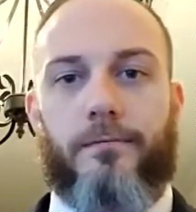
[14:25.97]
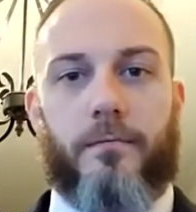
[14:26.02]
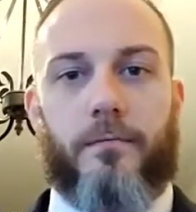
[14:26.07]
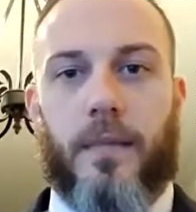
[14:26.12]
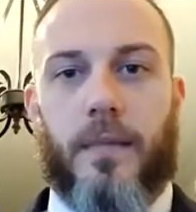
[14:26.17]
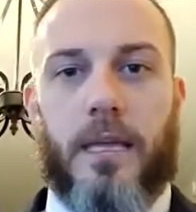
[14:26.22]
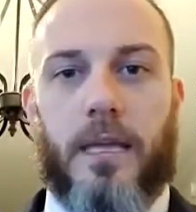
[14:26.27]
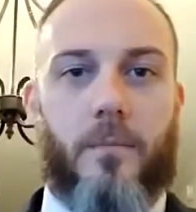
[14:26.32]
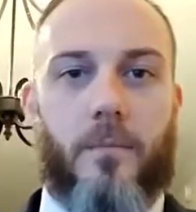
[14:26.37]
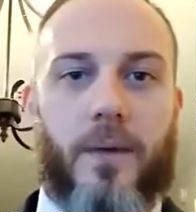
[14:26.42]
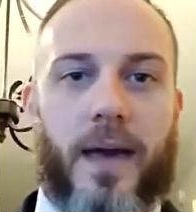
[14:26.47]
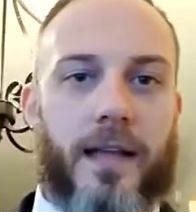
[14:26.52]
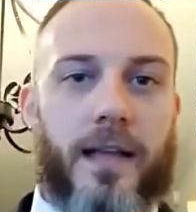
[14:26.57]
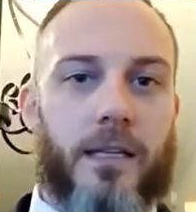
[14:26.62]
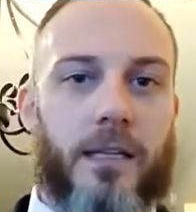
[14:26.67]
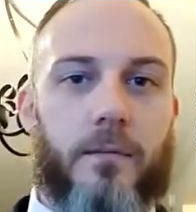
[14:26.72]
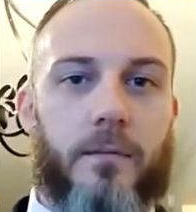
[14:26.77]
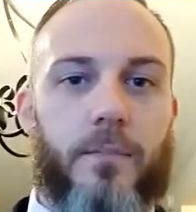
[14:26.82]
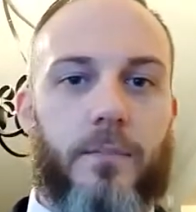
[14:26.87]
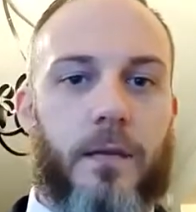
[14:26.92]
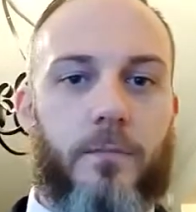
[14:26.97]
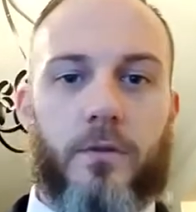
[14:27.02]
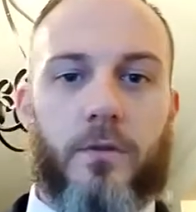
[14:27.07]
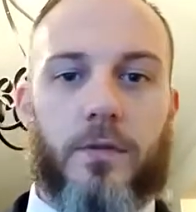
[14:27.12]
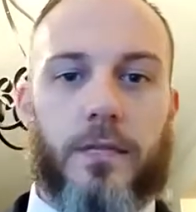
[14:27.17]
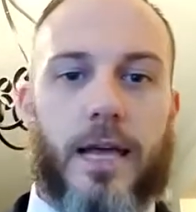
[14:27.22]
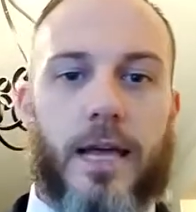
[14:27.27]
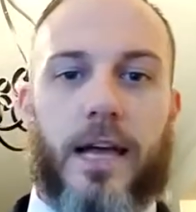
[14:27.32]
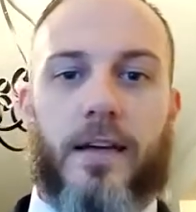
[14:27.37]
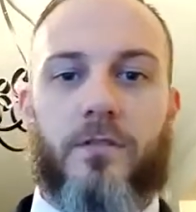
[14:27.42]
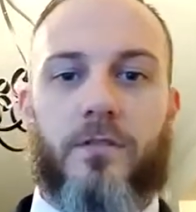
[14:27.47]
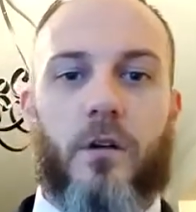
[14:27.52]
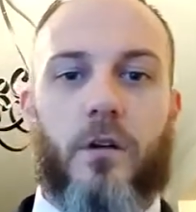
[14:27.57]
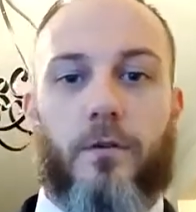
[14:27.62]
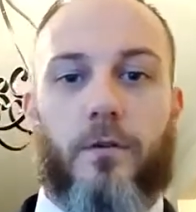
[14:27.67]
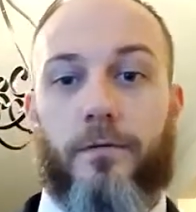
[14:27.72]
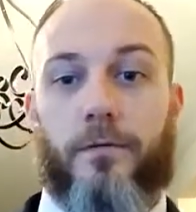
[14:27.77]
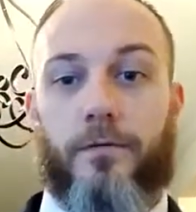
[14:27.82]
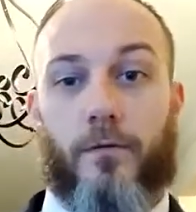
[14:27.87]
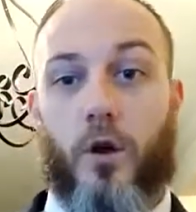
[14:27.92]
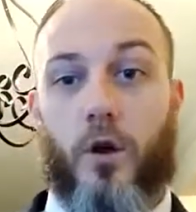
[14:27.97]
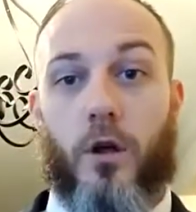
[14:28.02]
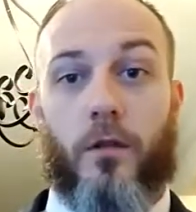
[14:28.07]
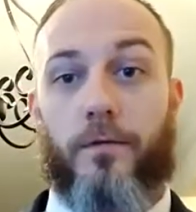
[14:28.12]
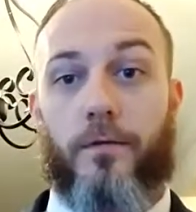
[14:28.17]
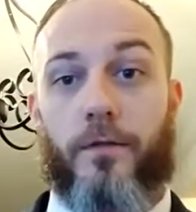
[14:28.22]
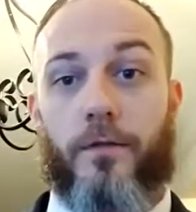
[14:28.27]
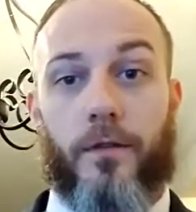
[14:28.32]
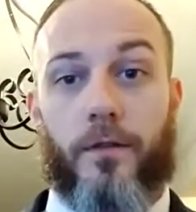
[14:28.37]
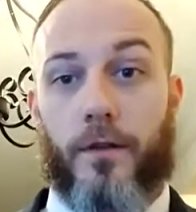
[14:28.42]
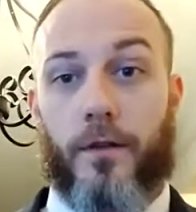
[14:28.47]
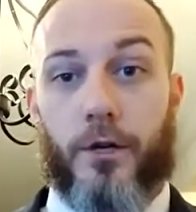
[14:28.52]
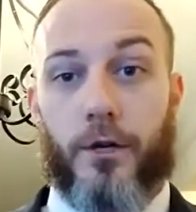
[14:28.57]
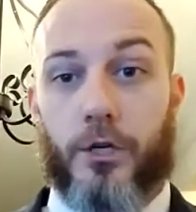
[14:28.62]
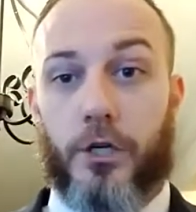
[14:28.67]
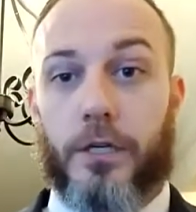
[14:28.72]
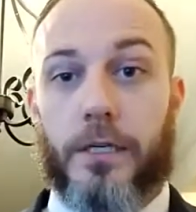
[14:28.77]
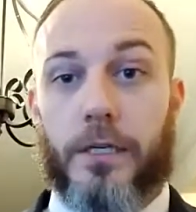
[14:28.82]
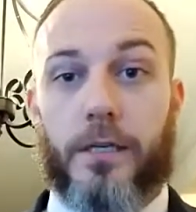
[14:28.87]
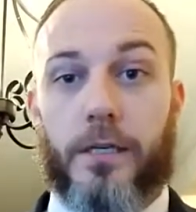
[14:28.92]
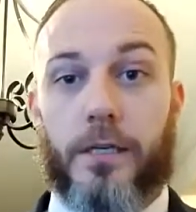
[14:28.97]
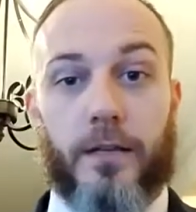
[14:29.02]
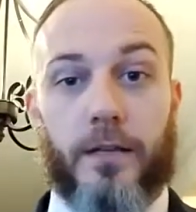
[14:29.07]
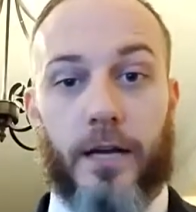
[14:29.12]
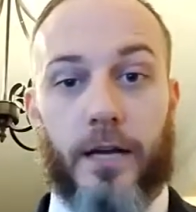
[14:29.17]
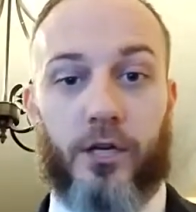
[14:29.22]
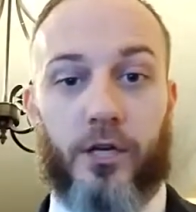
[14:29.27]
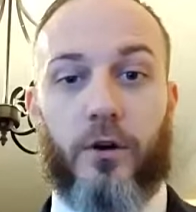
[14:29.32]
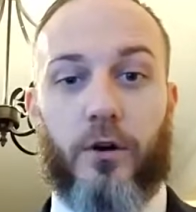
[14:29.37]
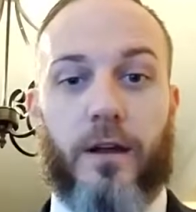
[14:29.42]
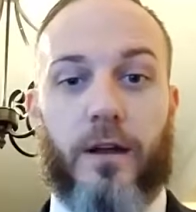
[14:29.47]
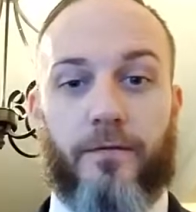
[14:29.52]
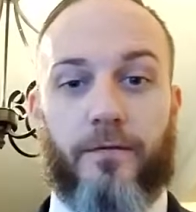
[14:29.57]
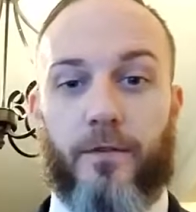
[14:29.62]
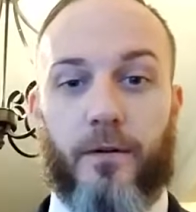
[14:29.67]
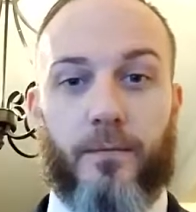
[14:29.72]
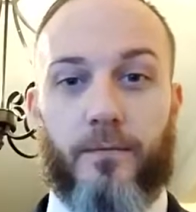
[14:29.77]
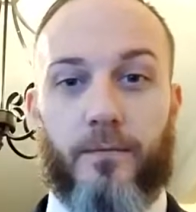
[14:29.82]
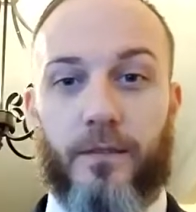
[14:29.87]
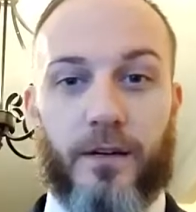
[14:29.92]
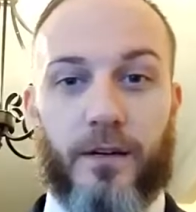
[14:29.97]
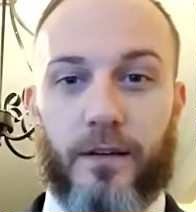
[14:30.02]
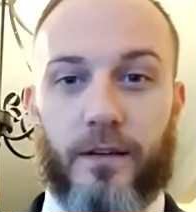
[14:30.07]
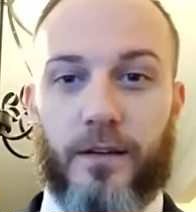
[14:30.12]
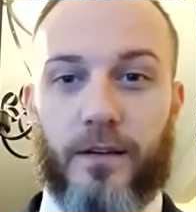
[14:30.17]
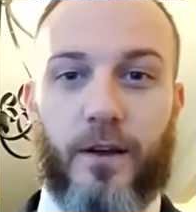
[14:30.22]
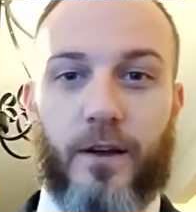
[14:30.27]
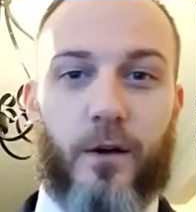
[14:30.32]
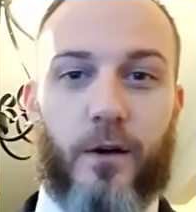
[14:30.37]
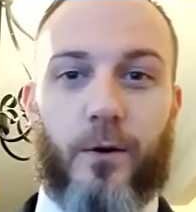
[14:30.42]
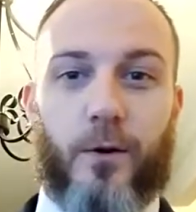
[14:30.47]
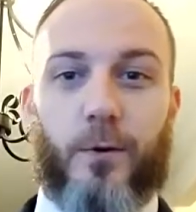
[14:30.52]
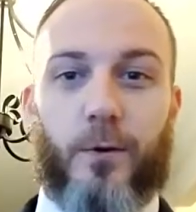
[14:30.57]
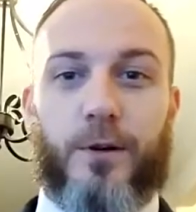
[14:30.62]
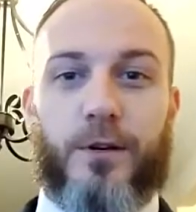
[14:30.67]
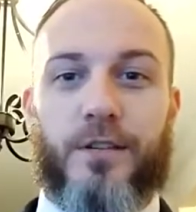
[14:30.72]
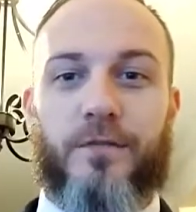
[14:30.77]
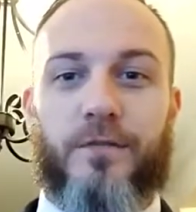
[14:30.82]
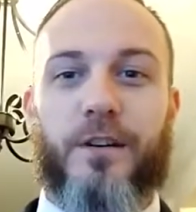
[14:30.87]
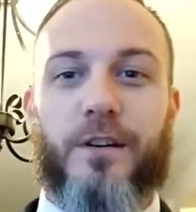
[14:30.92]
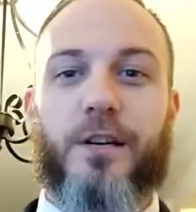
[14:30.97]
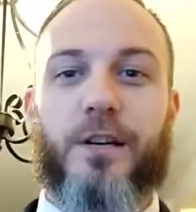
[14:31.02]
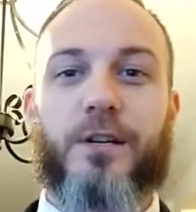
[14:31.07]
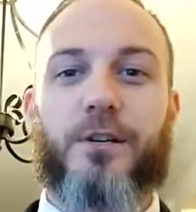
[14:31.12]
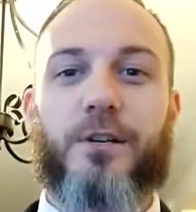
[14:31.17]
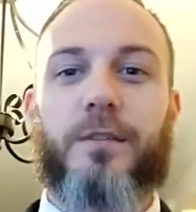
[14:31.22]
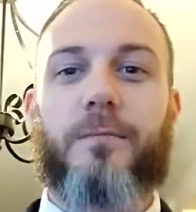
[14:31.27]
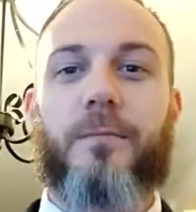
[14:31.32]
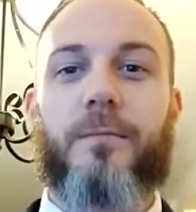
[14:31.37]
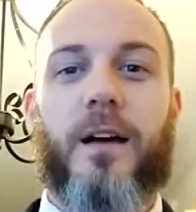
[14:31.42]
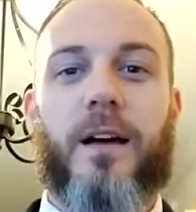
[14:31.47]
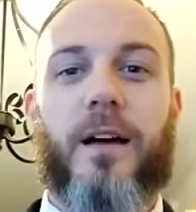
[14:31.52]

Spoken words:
he impacted people's lives all over the country that showed up from literally all corners of the country.